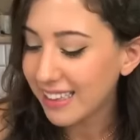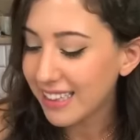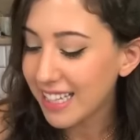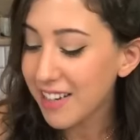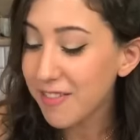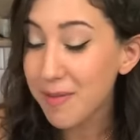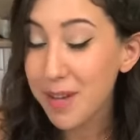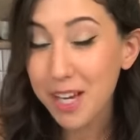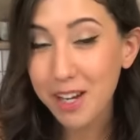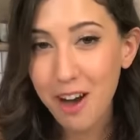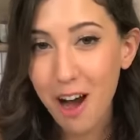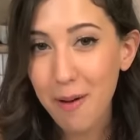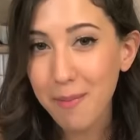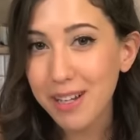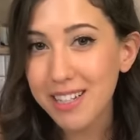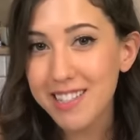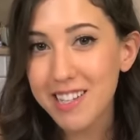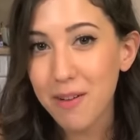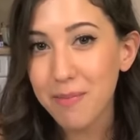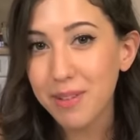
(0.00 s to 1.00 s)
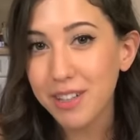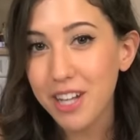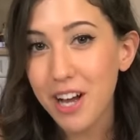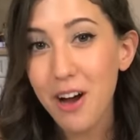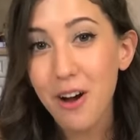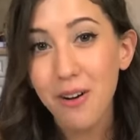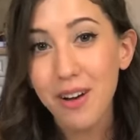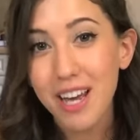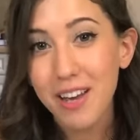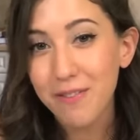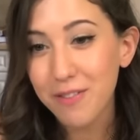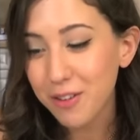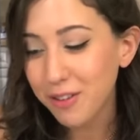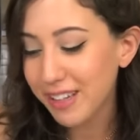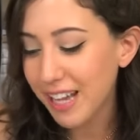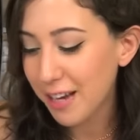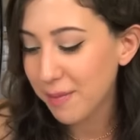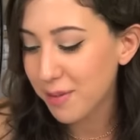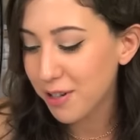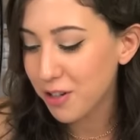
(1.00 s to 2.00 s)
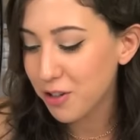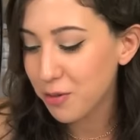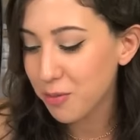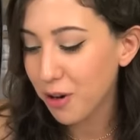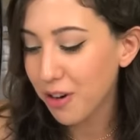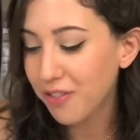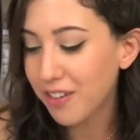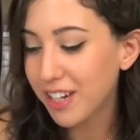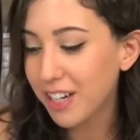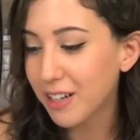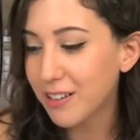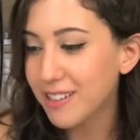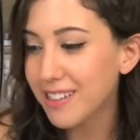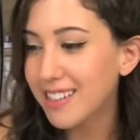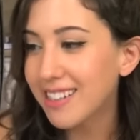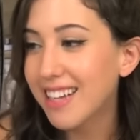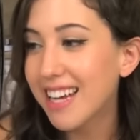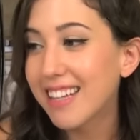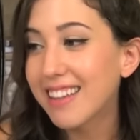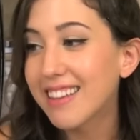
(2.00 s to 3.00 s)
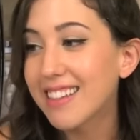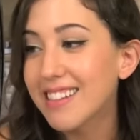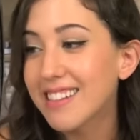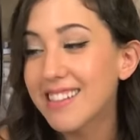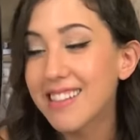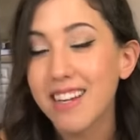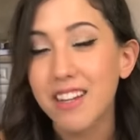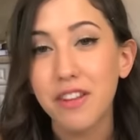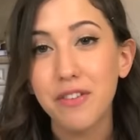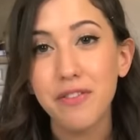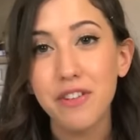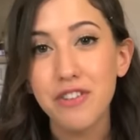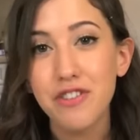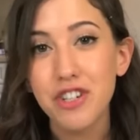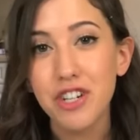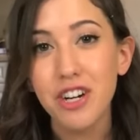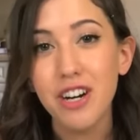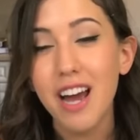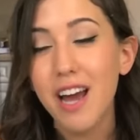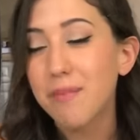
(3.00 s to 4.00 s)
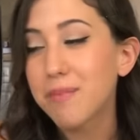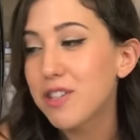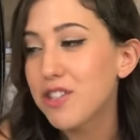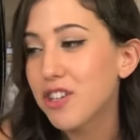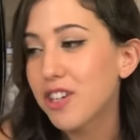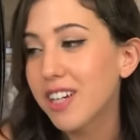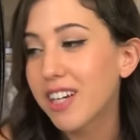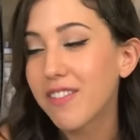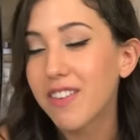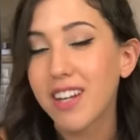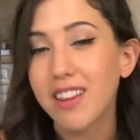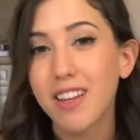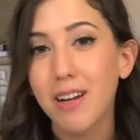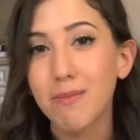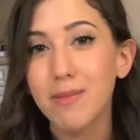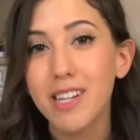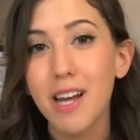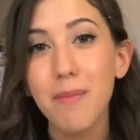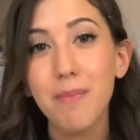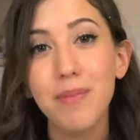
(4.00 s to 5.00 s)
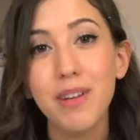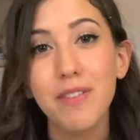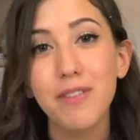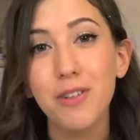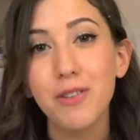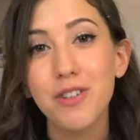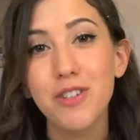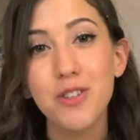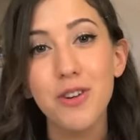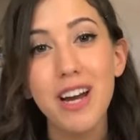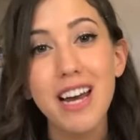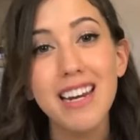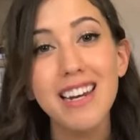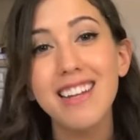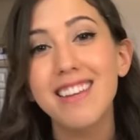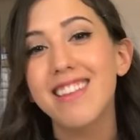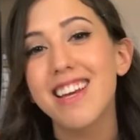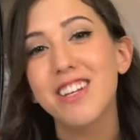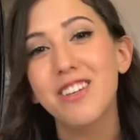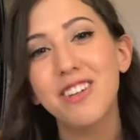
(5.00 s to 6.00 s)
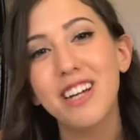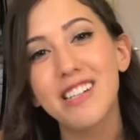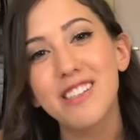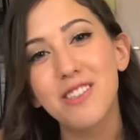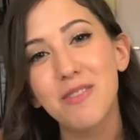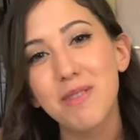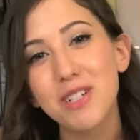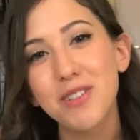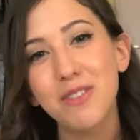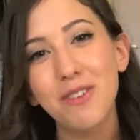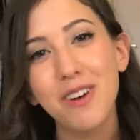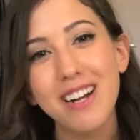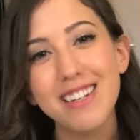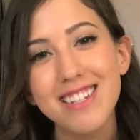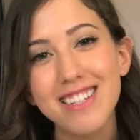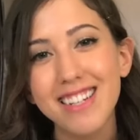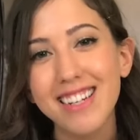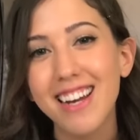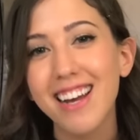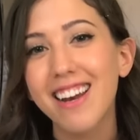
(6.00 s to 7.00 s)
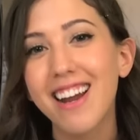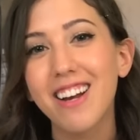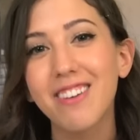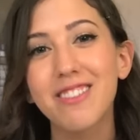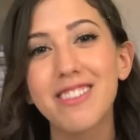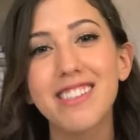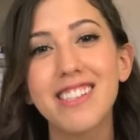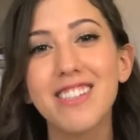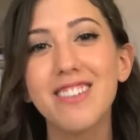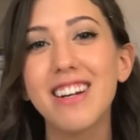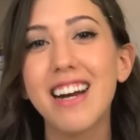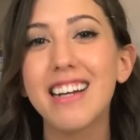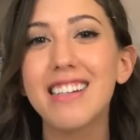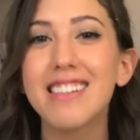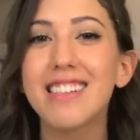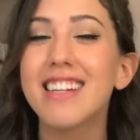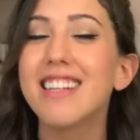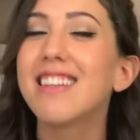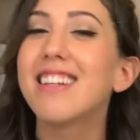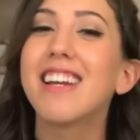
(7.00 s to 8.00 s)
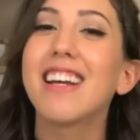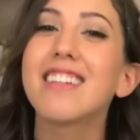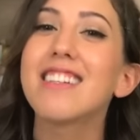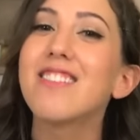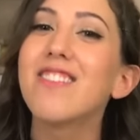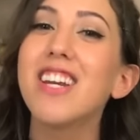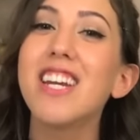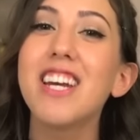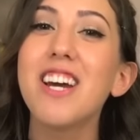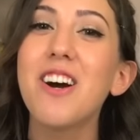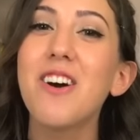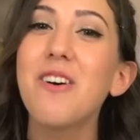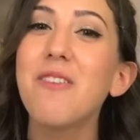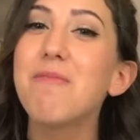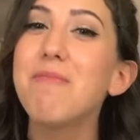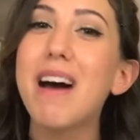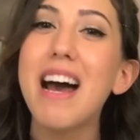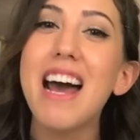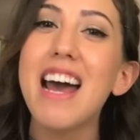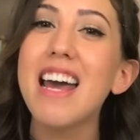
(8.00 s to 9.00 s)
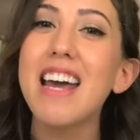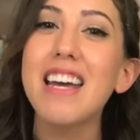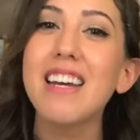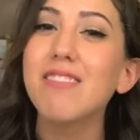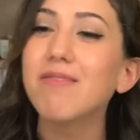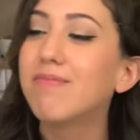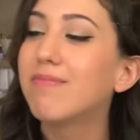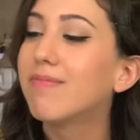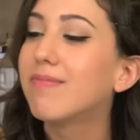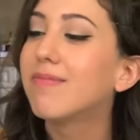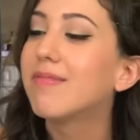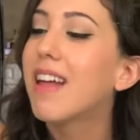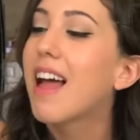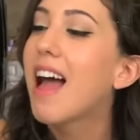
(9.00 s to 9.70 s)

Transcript: Leave me a comment down below if you'd like me to do more videos like this in the future, and be sure to give it a thumbs up if you enjoyed. Thank you guys so much for watching, and I will see you guys in the next video. Bye!